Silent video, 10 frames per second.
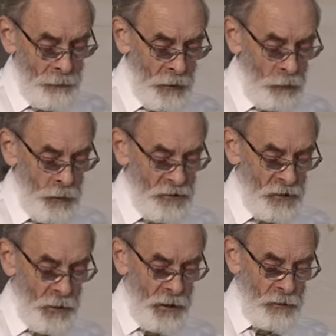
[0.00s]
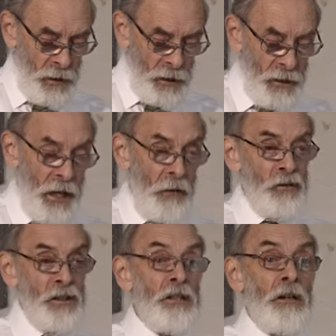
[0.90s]
If we surrender our life
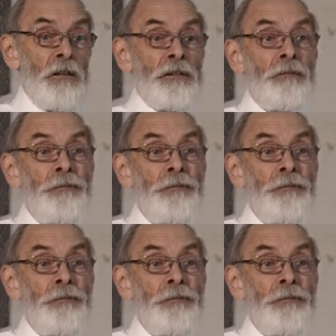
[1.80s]
to God,